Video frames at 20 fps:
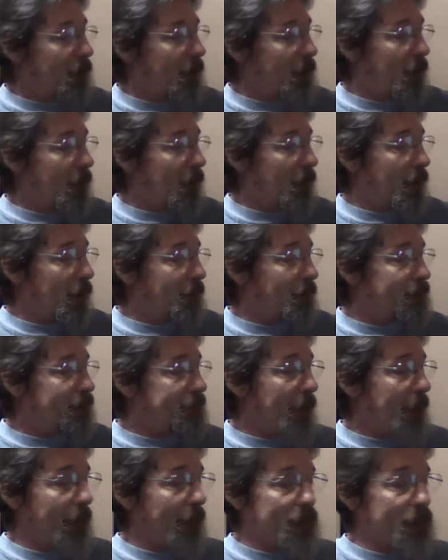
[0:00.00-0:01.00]

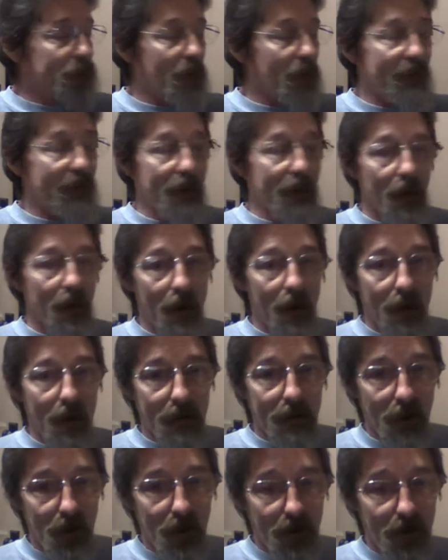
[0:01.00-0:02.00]
I was over there
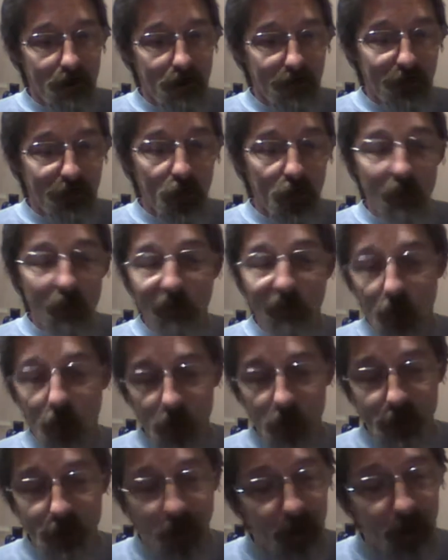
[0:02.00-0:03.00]
on Food
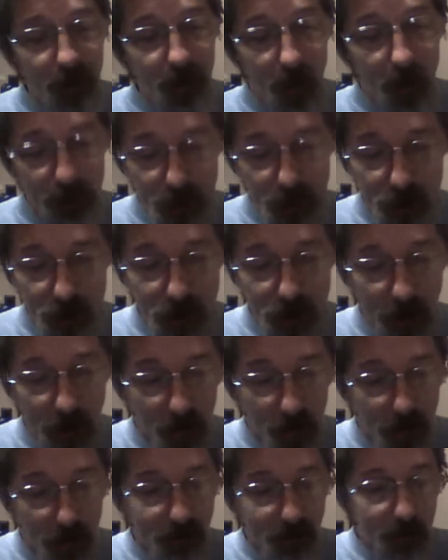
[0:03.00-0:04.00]
Forest Permaculture's
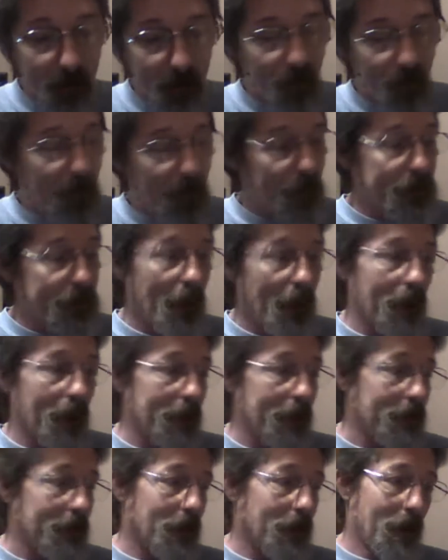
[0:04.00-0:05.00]
channel, and we were
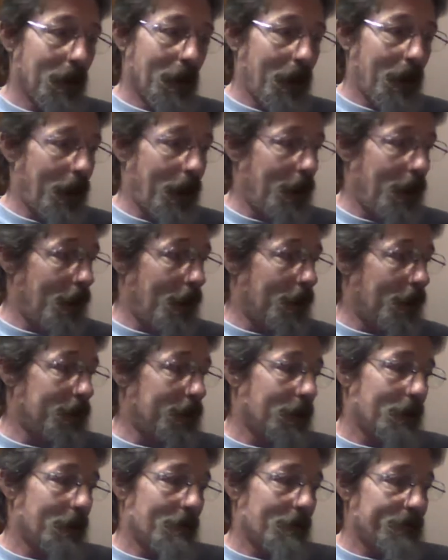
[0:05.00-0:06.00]
talking. And
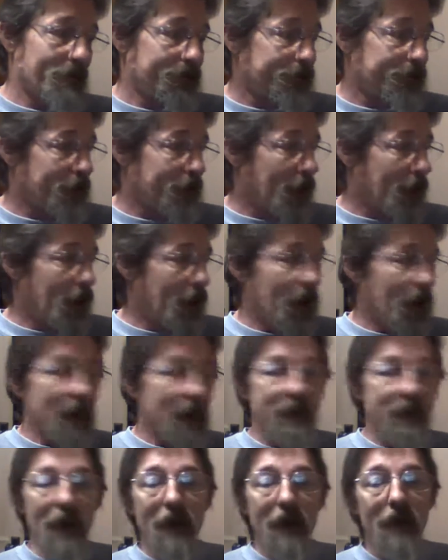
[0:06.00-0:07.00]

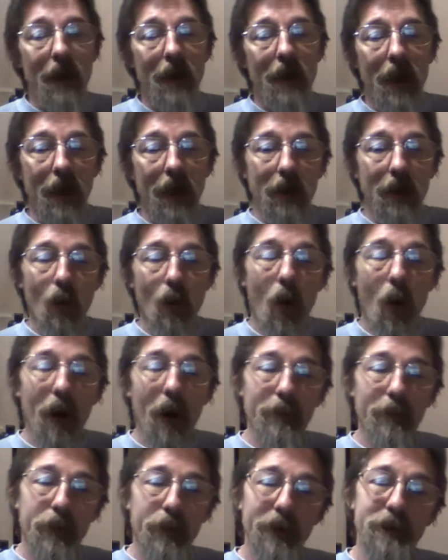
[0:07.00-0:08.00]
it's not that any
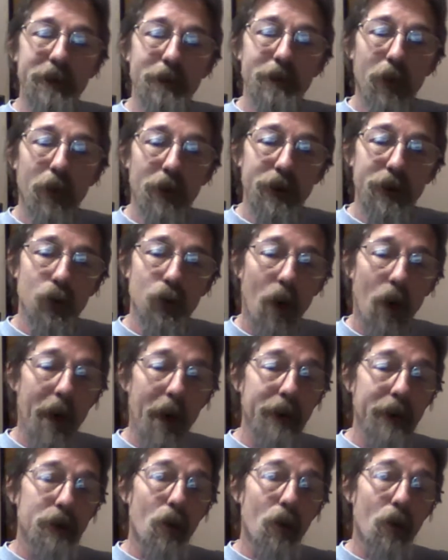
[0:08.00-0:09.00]
one principle is
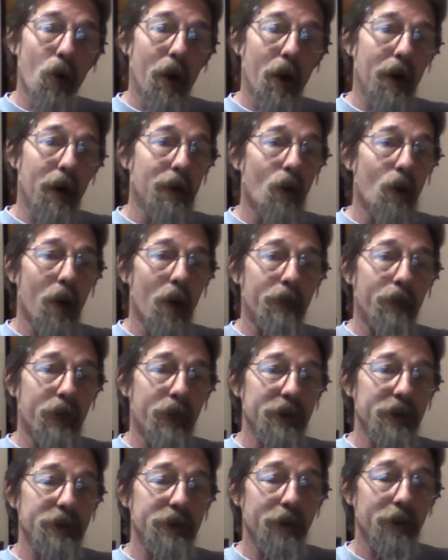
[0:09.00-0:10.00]
right or any one
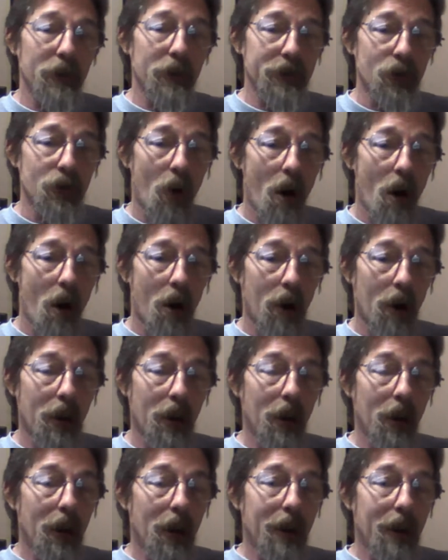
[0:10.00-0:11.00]
principle is wrong,
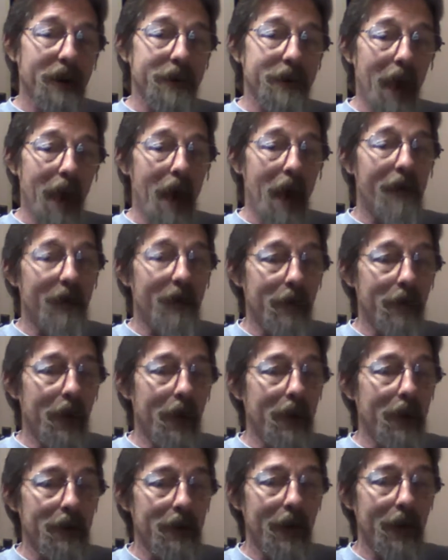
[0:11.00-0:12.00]
because
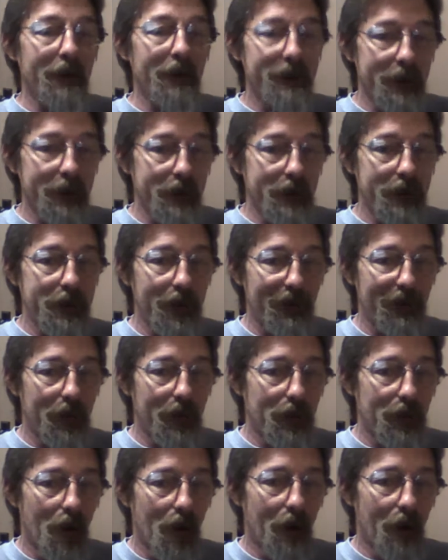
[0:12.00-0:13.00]
everybody lives in a
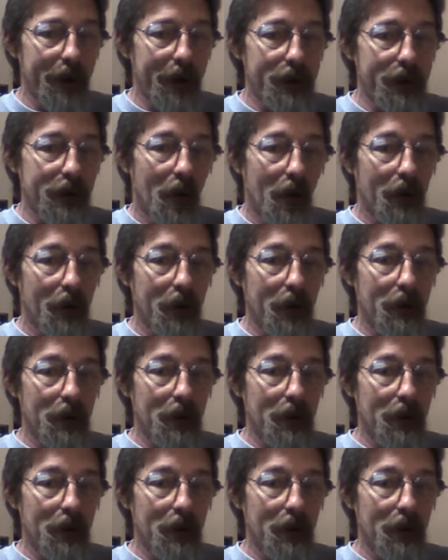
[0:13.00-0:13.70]
different growing zone.